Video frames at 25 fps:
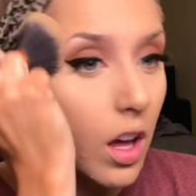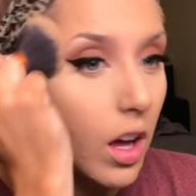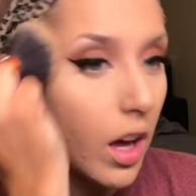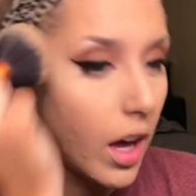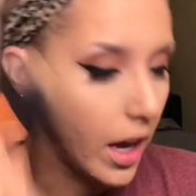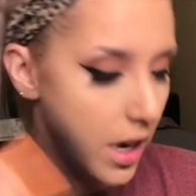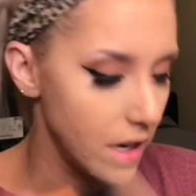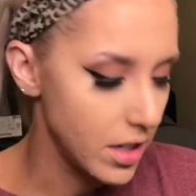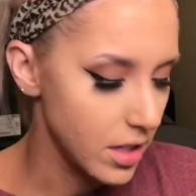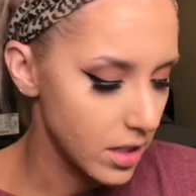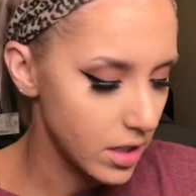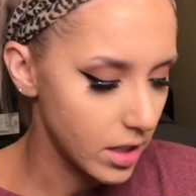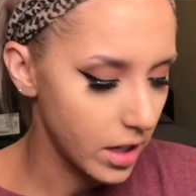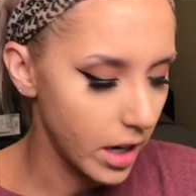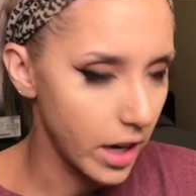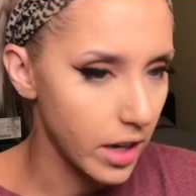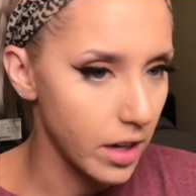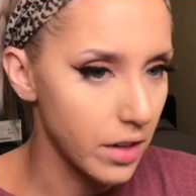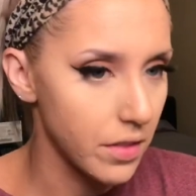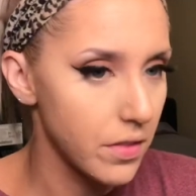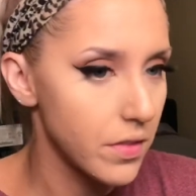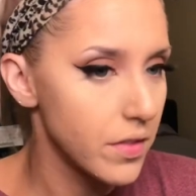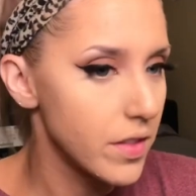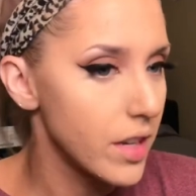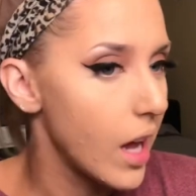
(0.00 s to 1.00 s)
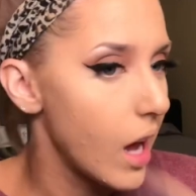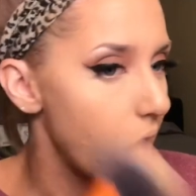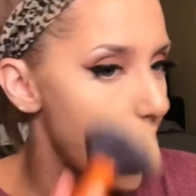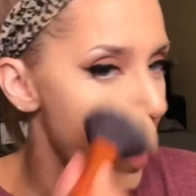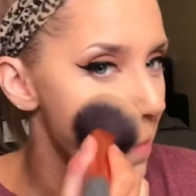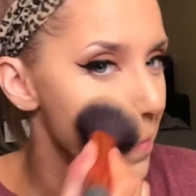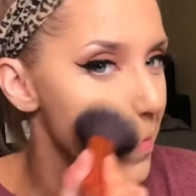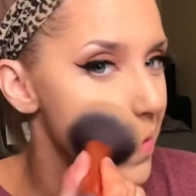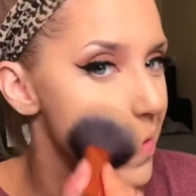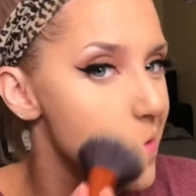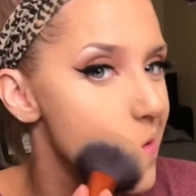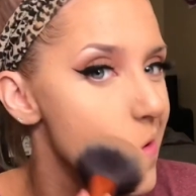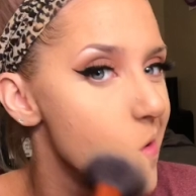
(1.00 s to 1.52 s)
I just kind of
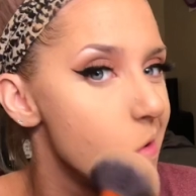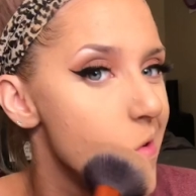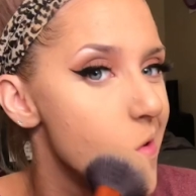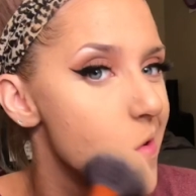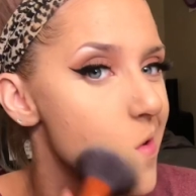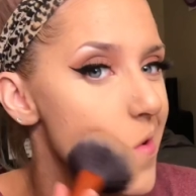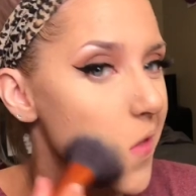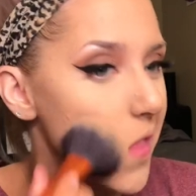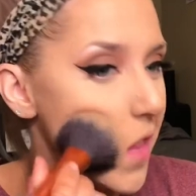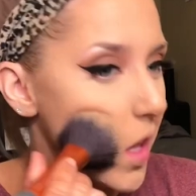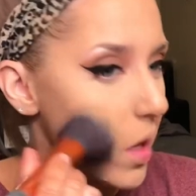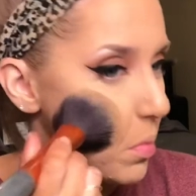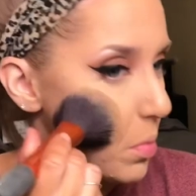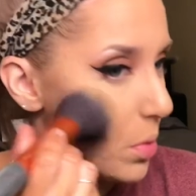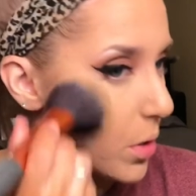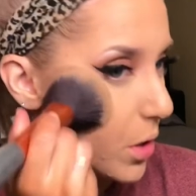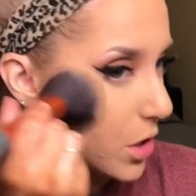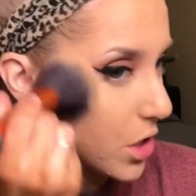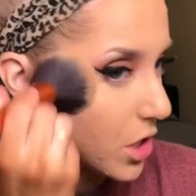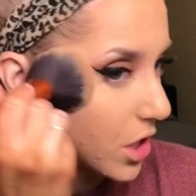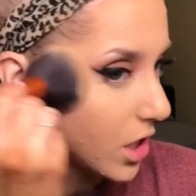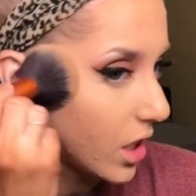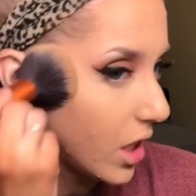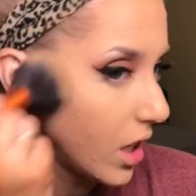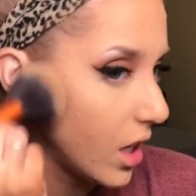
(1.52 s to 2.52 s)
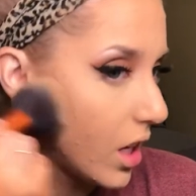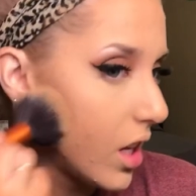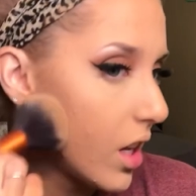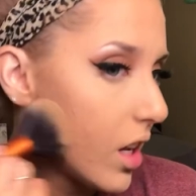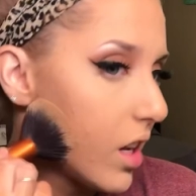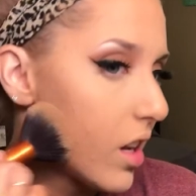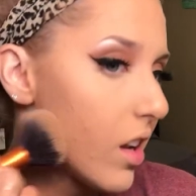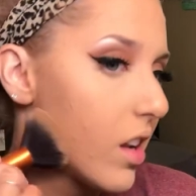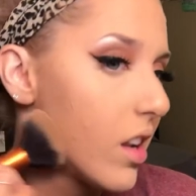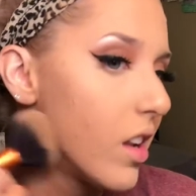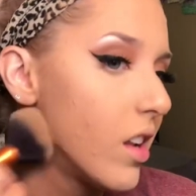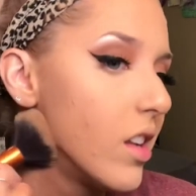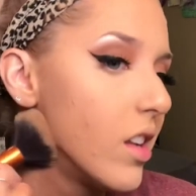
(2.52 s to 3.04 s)
dab and then push it in.